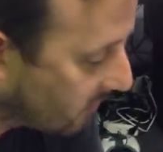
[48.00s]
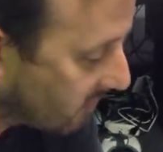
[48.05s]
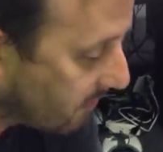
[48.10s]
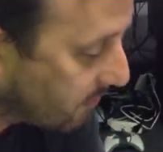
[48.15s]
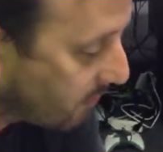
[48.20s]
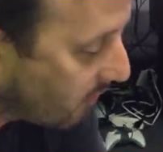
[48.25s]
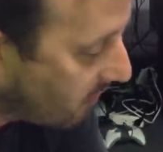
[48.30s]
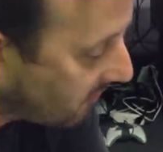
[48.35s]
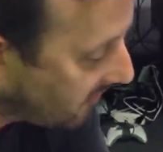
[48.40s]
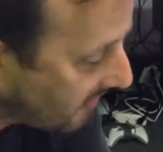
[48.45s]
there
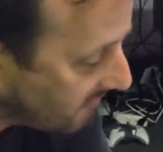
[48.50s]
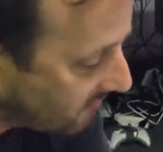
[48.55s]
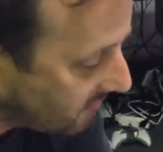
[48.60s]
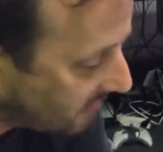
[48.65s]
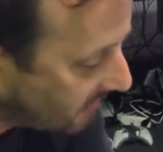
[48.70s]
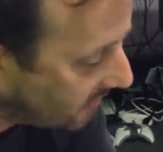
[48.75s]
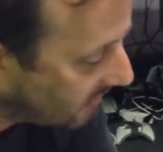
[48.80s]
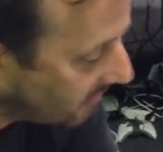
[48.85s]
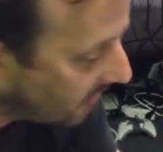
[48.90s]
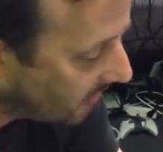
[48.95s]
was a birthday
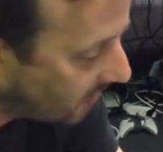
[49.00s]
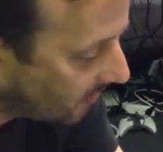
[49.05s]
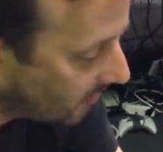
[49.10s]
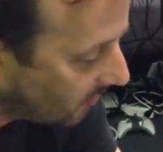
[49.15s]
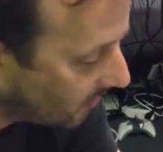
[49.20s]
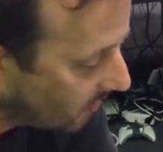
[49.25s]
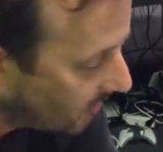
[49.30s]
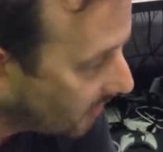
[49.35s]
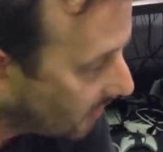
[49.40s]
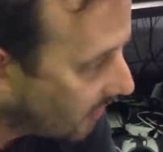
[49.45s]

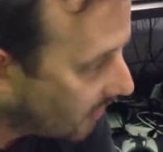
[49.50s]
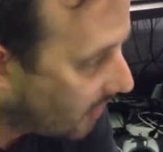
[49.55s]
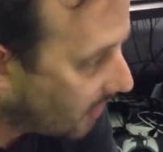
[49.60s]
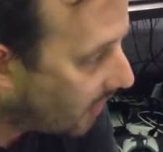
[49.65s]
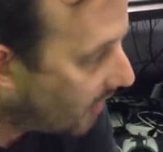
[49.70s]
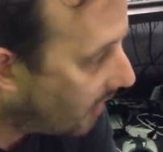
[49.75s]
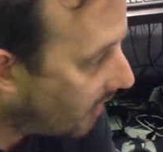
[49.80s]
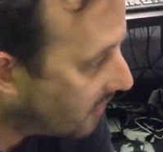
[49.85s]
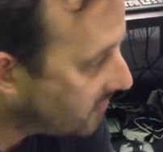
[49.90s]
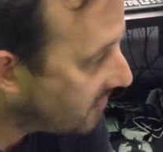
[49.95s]
video,
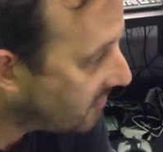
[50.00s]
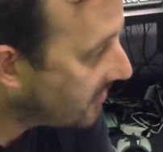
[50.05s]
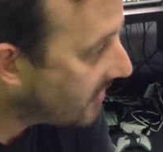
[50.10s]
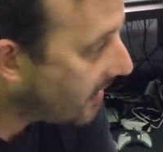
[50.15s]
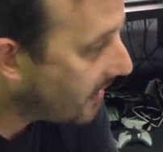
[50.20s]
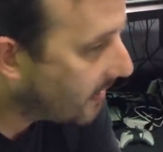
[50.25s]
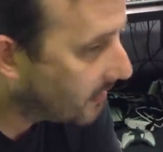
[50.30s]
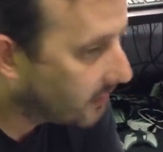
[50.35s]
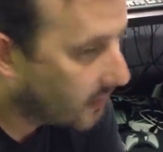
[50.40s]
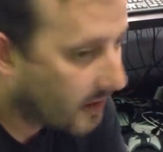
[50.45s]
uh,
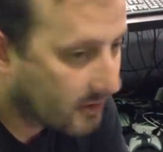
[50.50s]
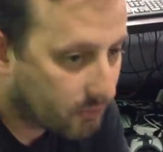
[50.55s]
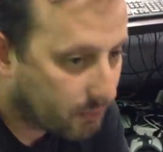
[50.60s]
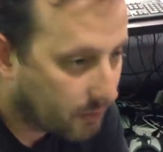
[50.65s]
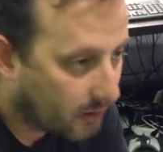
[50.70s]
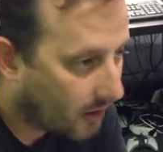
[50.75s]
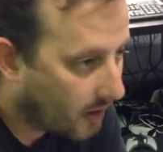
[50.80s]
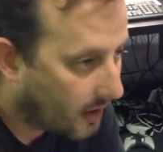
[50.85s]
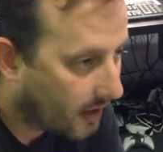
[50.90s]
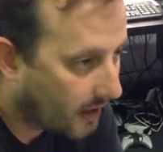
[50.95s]
GTA
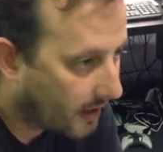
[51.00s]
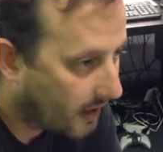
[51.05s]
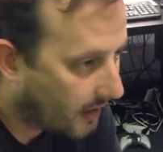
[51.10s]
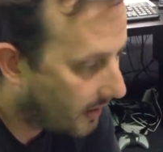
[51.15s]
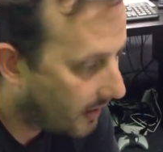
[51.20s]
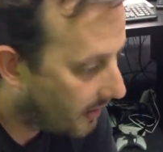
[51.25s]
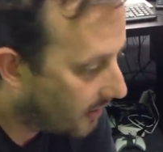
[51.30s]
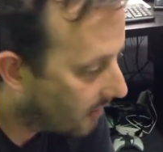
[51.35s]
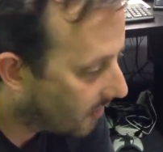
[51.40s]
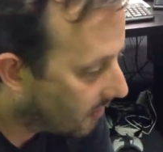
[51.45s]
Let's
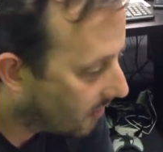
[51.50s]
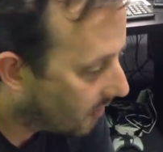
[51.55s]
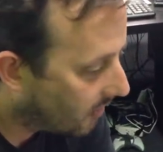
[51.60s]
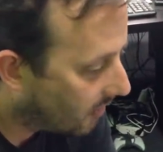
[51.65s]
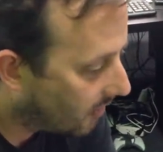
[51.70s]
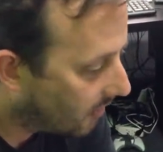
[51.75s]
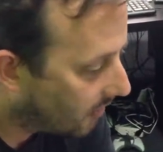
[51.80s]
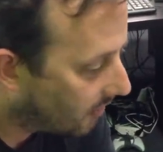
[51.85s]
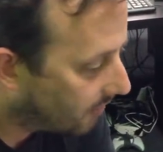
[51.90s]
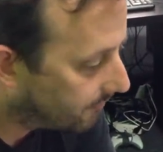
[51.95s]
Play.
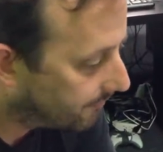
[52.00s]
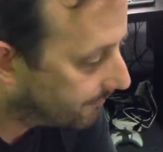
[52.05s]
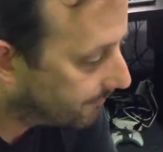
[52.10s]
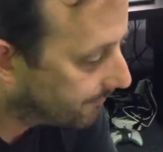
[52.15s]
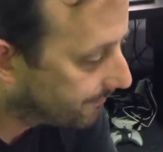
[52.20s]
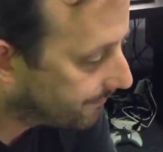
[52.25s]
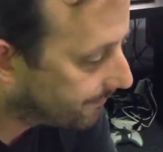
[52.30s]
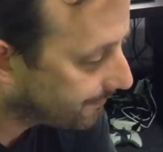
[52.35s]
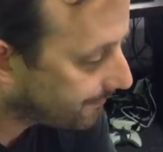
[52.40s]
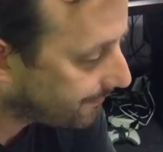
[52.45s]

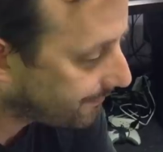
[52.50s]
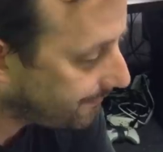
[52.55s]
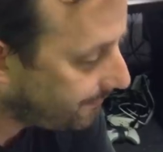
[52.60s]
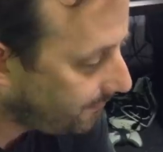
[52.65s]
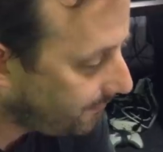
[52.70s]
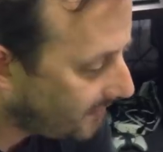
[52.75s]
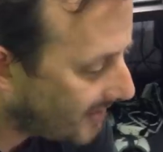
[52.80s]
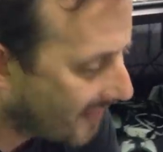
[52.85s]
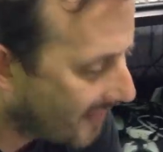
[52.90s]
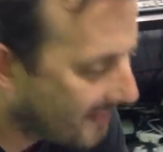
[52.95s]
Um,
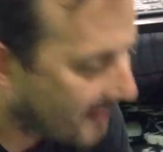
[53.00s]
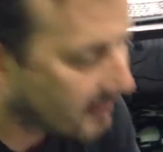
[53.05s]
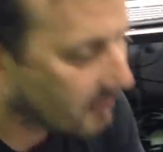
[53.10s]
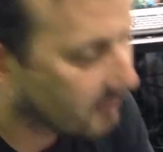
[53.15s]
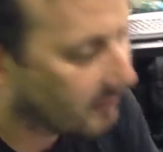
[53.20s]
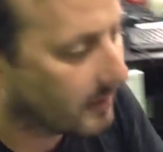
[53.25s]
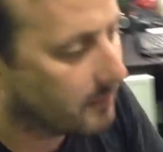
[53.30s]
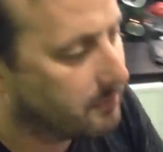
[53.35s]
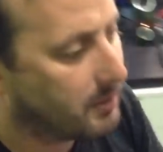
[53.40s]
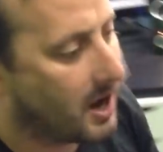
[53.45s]
I
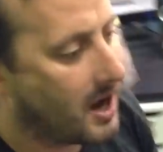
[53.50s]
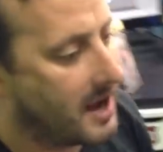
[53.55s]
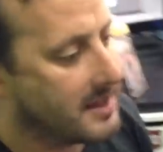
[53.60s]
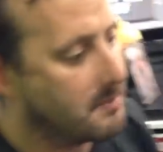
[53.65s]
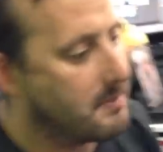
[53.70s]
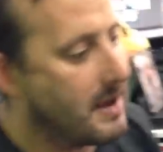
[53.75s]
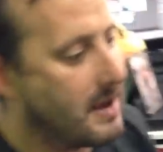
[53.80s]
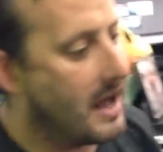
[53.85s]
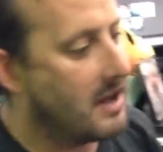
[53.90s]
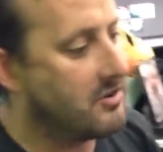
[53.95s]
think that like
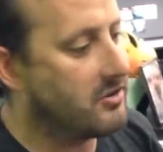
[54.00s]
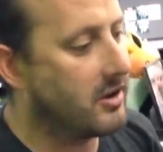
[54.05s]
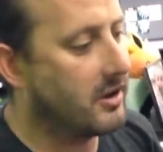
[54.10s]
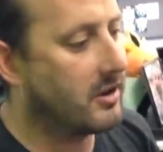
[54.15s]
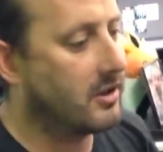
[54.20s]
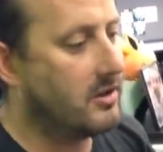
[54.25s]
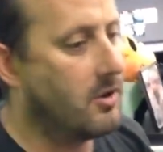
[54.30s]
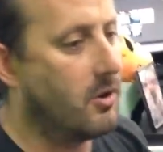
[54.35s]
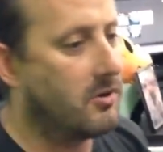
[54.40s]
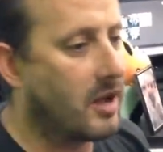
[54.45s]
Behind the
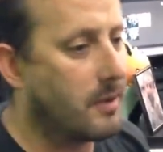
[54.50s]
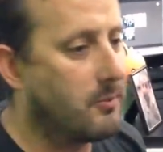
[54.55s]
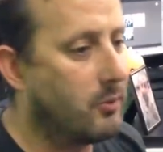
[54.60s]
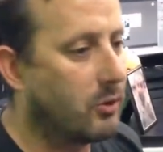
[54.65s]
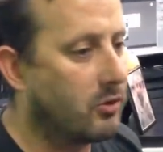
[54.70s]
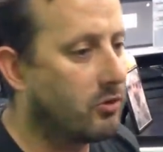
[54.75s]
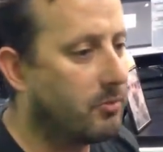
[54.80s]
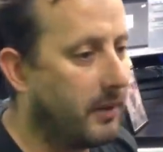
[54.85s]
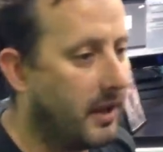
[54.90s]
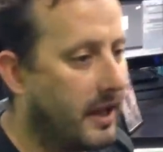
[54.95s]
Magic, No
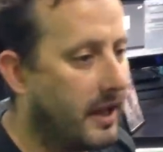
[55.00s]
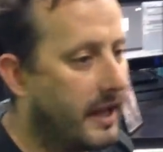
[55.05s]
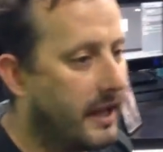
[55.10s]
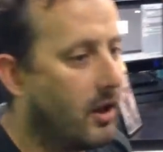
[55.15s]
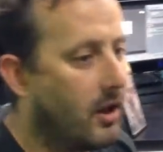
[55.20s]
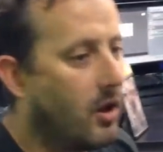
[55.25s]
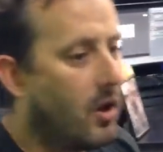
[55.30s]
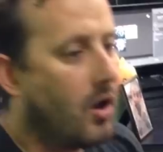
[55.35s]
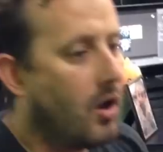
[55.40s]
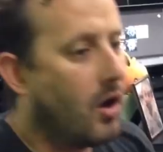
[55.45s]
Time to
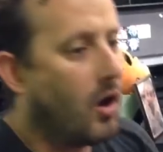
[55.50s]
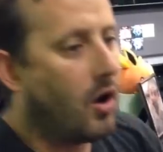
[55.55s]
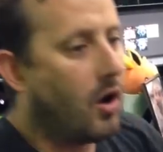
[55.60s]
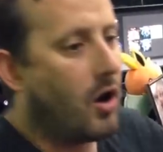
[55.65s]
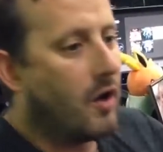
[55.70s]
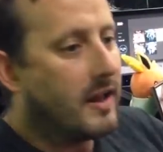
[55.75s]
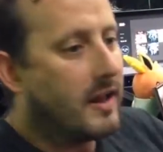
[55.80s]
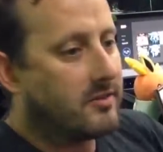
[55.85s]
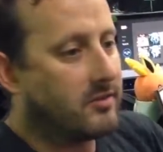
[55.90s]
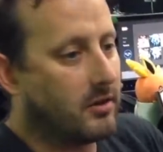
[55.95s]
Explain,
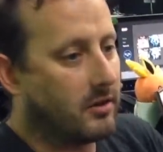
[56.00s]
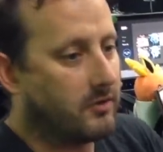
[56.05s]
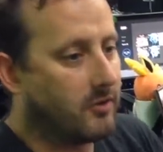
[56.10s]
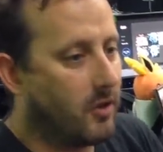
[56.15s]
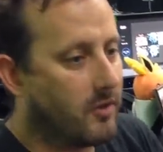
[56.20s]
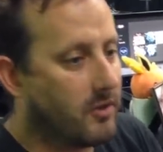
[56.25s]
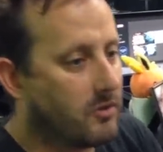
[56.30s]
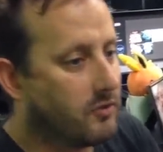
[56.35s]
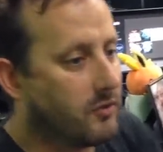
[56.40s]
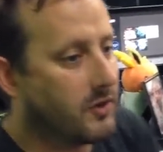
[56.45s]
all that
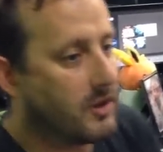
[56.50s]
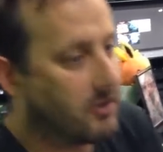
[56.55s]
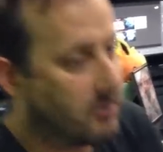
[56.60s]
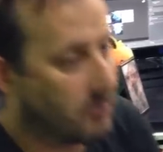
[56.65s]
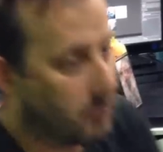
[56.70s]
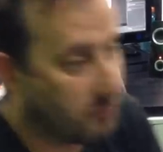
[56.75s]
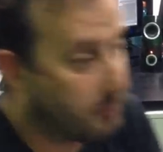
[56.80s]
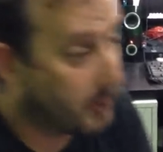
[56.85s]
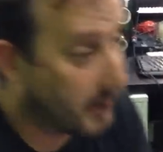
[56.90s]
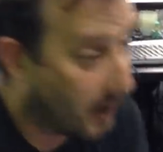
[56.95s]
stuff, all those
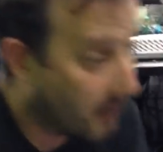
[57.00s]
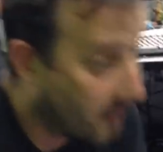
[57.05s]
videos that we've